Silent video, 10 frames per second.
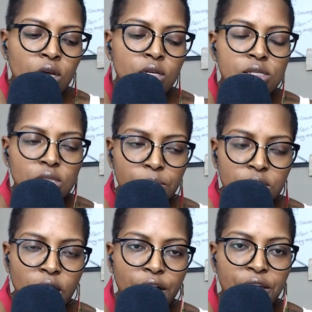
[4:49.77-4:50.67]

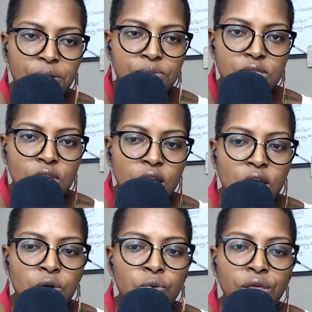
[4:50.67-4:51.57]
sometimes
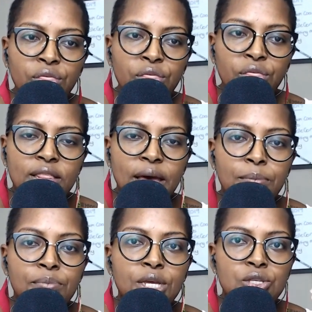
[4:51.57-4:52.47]
we think
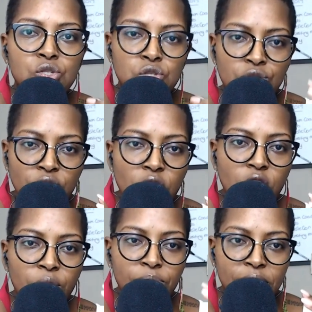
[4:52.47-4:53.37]
that being
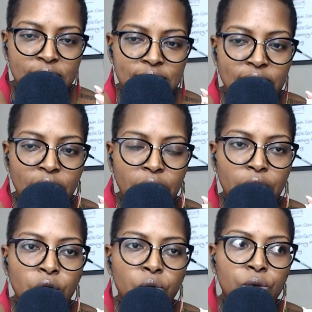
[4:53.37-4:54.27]
strong means that
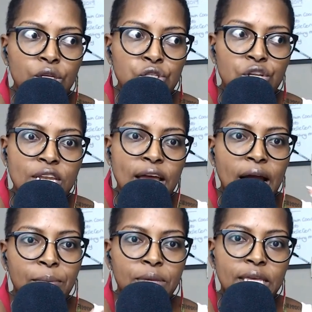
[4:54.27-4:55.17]
we should
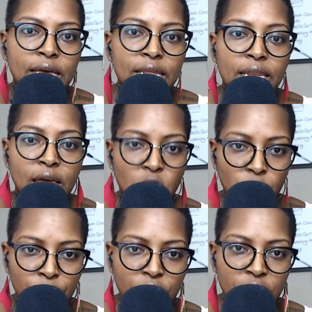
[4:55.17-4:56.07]
not be getting help,